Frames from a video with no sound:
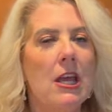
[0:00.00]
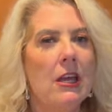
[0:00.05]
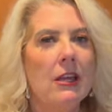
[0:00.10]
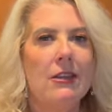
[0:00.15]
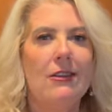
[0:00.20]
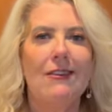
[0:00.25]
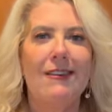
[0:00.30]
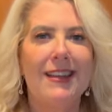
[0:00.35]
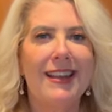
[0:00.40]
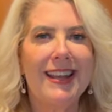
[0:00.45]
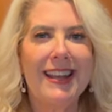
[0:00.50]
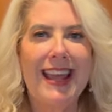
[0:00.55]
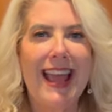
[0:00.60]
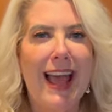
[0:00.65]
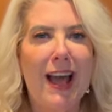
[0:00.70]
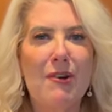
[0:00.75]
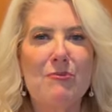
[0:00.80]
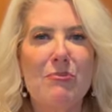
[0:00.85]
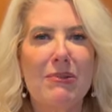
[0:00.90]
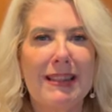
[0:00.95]
You're going to
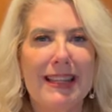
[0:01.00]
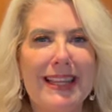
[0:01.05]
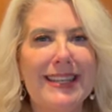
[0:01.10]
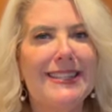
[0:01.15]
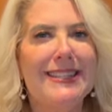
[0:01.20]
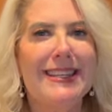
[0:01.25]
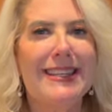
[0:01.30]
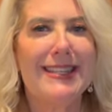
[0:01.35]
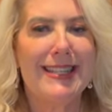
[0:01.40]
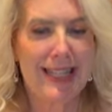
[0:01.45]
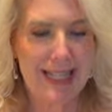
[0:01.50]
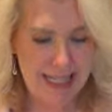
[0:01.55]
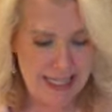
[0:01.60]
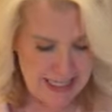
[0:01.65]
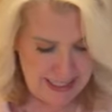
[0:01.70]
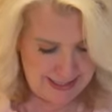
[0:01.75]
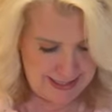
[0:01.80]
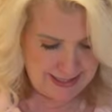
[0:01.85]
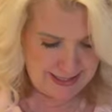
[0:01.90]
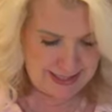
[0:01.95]
have plenty to
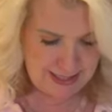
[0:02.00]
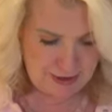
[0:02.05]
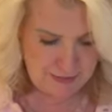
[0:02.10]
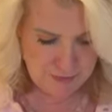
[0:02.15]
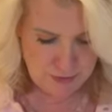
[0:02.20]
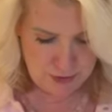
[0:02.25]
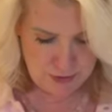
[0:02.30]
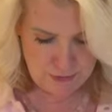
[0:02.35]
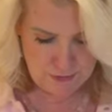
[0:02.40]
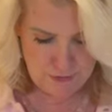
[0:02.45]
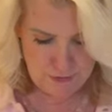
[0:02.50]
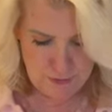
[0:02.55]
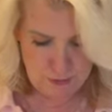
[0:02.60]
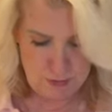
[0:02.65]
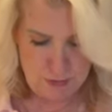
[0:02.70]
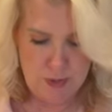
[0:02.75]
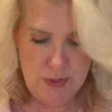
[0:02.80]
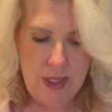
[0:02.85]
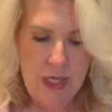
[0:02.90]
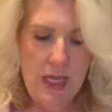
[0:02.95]
eat of good
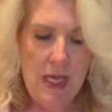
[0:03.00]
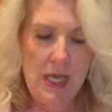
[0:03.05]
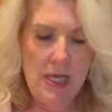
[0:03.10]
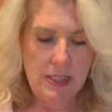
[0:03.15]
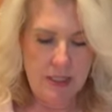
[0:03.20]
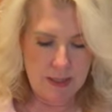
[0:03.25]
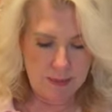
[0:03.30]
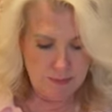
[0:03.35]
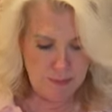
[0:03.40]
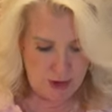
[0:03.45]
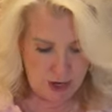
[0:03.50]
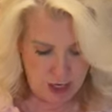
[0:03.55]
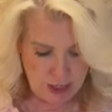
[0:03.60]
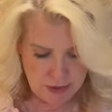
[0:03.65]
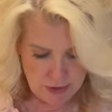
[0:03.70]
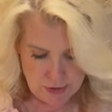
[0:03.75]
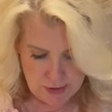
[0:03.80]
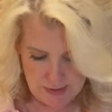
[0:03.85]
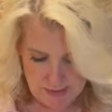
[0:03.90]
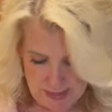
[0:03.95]
food. Spa
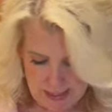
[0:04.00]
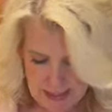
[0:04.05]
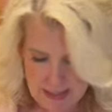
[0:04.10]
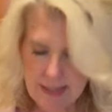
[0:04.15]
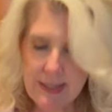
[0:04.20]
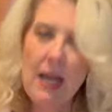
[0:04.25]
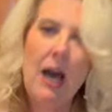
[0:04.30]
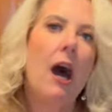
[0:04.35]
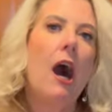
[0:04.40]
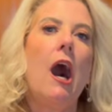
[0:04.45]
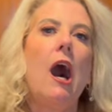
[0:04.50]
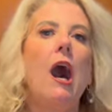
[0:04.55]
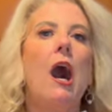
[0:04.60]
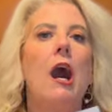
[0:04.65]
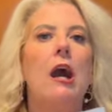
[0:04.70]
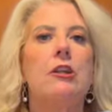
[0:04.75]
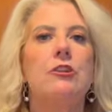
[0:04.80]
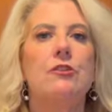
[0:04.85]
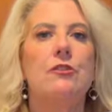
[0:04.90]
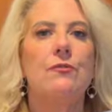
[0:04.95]
treatments,
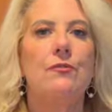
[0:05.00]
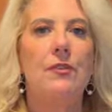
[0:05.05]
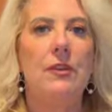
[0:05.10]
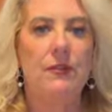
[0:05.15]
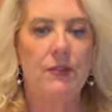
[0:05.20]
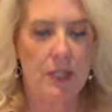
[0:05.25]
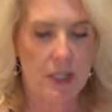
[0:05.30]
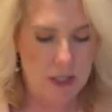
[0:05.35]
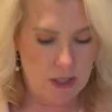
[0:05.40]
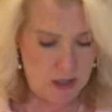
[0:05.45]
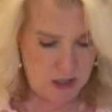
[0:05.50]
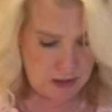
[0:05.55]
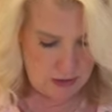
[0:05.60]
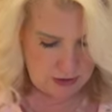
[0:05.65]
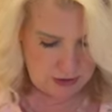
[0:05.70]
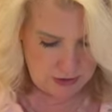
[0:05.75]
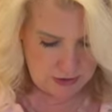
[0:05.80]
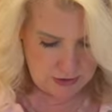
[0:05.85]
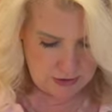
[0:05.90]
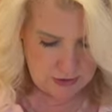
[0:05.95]

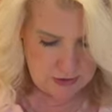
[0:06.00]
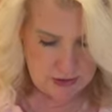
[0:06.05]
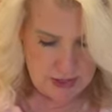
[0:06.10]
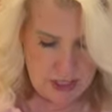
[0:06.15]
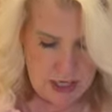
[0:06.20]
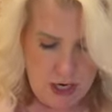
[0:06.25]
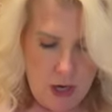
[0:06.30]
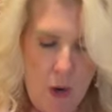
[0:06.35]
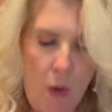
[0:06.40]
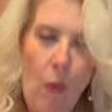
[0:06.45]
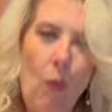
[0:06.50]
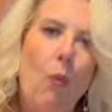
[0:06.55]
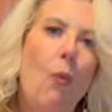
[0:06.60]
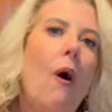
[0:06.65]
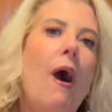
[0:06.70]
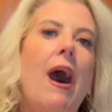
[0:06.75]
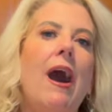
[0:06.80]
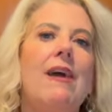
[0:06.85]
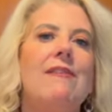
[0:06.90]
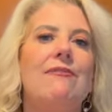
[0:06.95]
$150.
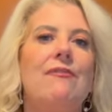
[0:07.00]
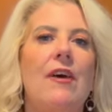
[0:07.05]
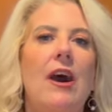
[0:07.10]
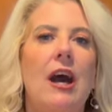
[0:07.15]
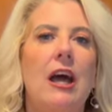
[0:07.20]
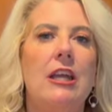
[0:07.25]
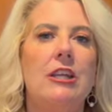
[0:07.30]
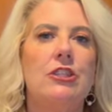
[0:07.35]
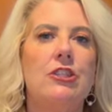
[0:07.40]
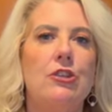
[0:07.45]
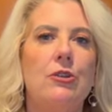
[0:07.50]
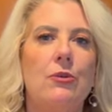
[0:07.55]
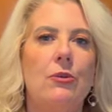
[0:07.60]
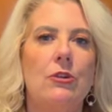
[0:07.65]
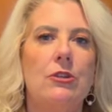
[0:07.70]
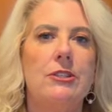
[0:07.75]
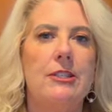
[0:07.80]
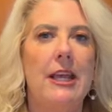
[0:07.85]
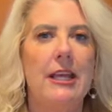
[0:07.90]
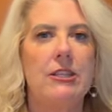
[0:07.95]
Wi Fi,
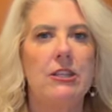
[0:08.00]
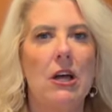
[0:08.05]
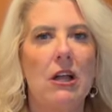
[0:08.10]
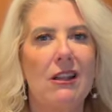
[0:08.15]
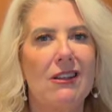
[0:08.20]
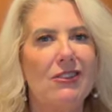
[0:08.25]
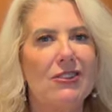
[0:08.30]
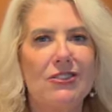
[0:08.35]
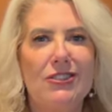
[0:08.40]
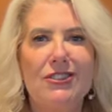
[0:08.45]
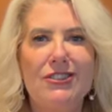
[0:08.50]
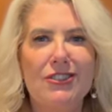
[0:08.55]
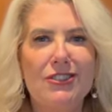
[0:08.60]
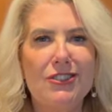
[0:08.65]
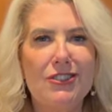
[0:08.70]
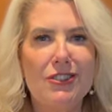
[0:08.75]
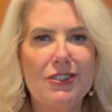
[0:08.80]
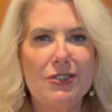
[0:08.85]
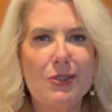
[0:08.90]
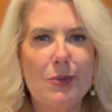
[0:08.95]
$210. Just
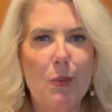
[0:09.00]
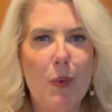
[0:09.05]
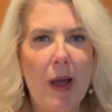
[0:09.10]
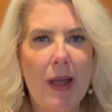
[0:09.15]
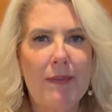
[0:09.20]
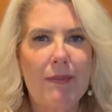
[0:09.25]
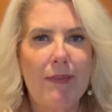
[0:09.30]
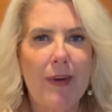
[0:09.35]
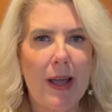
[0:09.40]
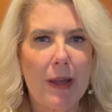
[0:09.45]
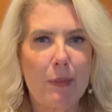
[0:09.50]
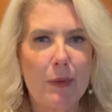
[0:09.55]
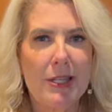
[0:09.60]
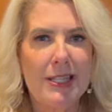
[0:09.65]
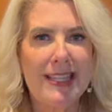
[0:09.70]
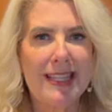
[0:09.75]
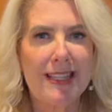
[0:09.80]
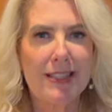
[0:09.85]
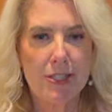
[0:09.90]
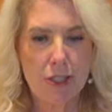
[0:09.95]
use the Wi Fi when you
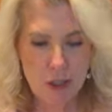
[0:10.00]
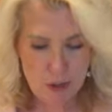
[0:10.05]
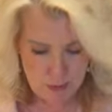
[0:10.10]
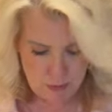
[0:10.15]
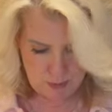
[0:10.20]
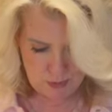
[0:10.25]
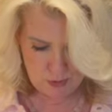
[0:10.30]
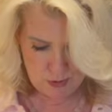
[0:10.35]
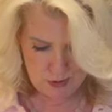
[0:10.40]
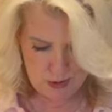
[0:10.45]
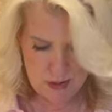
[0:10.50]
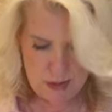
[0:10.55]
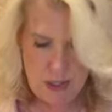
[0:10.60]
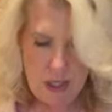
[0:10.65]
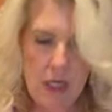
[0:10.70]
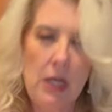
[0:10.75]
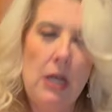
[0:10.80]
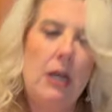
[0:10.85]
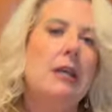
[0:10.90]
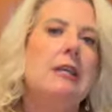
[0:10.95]
get into your fourth.
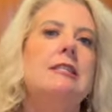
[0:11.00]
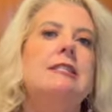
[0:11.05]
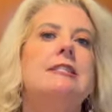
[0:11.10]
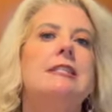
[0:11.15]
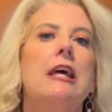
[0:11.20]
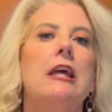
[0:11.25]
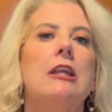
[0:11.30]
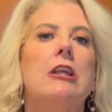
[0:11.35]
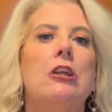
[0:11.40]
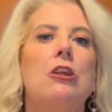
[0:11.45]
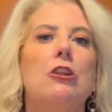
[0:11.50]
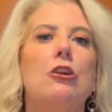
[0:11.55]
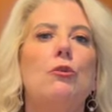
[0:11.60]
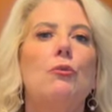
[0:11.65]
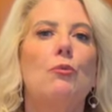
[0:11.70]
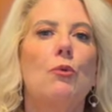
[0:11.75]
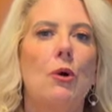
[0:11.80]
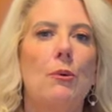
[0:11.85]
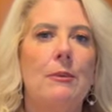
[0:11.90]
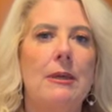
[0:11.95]
Cellular
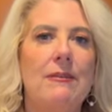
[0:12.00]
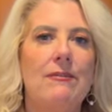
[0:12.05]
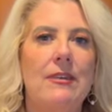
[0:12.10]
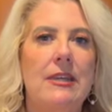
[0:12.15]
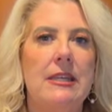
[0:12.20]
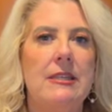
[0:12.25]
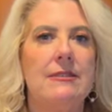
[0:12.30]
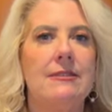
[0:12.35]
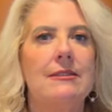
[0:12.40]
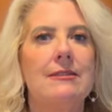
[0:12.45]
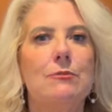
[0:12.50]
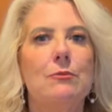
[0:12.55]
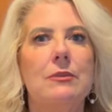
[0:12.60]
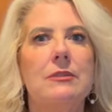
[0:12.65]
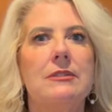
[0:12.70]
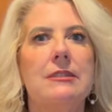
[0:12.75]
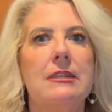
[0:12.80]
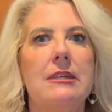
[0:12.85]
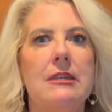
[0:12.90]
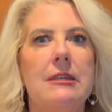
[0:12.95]
roaming fees. This one's
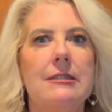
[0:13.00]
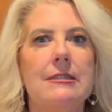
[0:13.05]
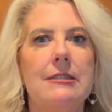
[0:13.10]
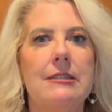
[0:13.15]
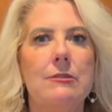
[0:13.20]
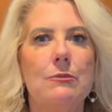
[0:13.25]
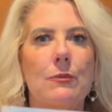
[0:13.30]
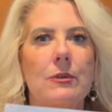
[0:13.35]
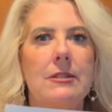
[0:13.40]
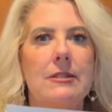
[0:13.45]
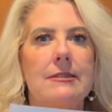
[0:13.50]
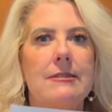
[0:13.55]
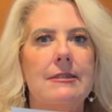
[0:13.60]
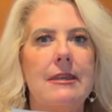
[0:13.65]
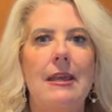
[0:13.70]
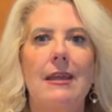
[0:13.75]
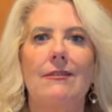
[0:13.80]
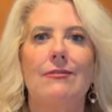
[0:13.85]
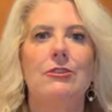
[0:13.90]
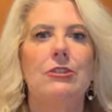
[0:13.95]
the easiest one to
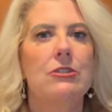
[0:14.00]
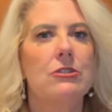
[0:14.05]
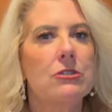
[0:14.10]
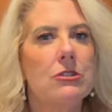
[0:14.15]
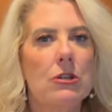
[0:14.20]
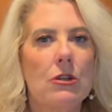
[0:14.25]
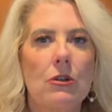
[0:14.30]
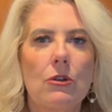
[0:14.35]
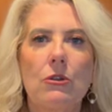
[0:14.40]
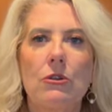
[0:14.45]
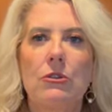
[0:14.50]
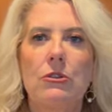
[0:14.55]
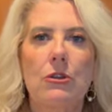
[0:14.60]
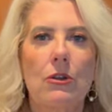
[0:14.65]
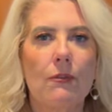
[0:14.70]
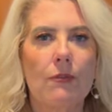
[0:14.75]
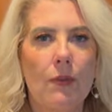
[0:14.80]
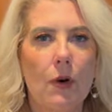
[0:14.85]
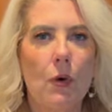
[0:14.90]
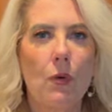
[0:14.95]
save. Just turn your
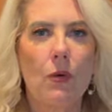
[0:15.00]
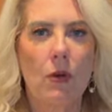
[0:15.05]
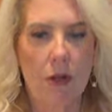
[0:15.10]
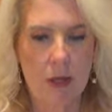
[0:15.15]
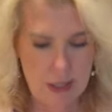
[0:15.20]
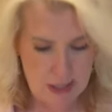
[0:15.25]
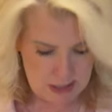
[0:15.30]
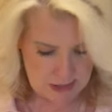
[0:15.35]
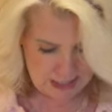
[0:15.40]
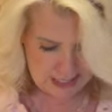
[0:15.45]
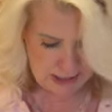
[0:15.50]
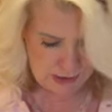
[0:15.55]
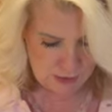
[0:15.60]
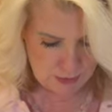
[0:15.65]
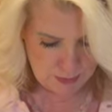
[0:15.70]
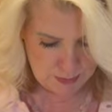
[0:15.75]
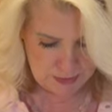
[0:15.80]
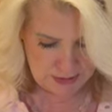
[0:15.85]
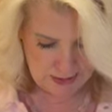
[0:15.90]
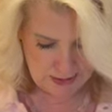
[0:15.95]
phone on
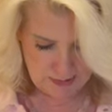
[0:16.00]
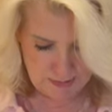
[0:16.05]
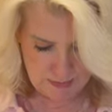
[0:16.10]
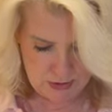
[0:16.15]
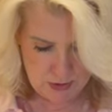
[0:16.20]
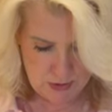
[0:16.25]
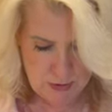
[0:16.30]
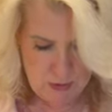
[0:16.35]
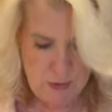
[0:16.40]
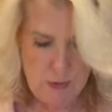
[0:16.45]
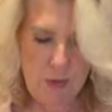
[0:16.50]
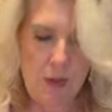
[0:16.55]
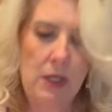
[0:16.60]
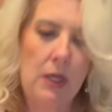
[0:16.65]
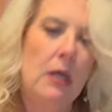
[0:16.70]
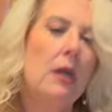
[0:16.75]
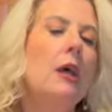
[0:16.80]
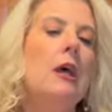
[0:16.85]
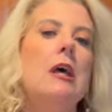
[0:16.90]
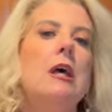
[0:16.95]
airplane mode
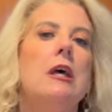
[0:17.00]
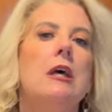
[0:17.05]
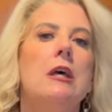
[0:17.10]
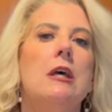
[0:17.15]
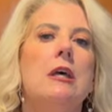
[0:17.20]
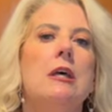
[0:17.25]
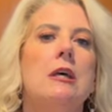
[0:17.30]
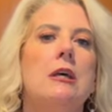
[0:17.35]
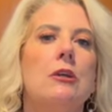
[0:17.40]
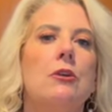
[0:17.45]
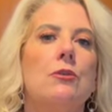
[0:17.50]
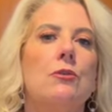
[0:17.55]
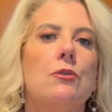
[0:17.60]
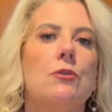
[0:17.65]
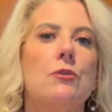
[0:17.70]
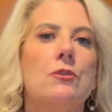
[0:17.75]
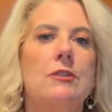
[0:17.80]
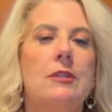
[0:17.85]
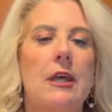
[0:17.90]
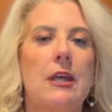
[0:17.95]

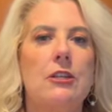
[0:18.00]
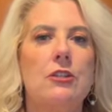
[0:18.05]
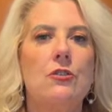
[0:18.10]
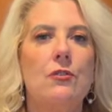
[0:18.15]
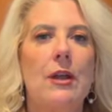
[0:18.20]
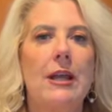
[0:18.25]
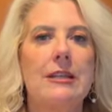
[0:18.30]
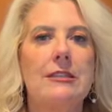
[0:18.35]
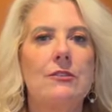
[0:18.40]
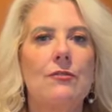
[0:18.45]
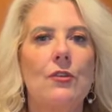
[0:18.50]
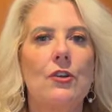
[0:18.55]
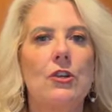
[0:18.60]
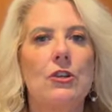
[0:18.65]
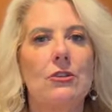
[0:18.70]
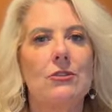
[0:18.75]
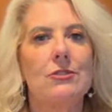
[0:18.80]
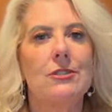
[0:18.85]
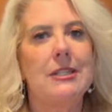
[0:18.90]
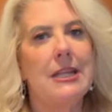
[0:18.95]
cruise line
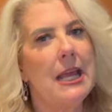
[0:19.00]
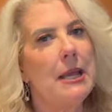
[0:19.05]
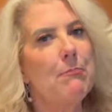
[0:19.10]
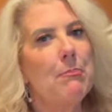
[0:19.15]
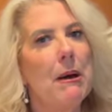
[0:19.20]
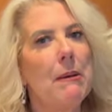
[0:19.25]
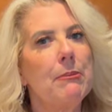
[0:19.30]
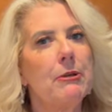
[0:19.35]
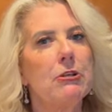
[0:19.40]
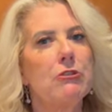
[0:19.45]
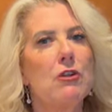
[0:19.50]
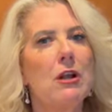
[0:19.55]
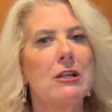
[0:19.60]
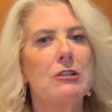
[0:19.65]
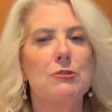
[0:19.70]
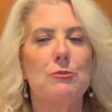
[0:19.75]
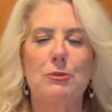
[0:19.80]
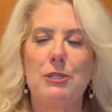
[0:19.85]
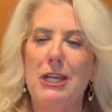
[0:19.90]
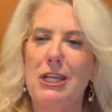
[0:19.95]
transfers, take public
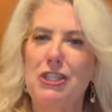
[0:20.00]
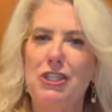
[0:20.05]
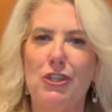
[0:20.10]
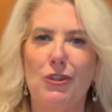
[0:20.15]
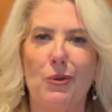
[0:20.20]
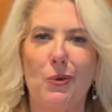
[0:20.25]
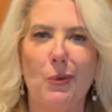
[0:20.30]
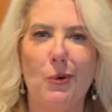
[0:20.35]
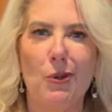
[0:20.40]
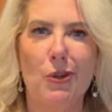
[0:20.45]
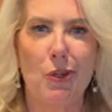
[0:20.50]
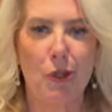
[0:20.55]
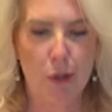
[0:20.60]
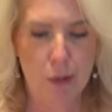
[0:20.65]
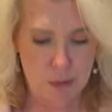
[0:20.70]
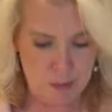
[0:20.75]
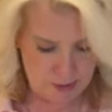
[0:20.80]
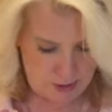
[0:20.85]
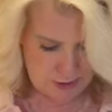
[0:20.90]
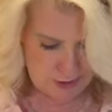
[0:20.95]
transportation or an
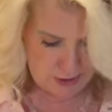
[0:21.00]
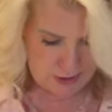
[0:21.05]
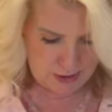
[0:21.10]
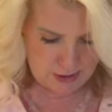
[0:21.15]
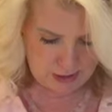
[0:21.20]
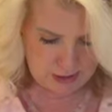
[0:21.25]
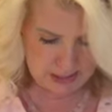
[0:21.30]
Uber.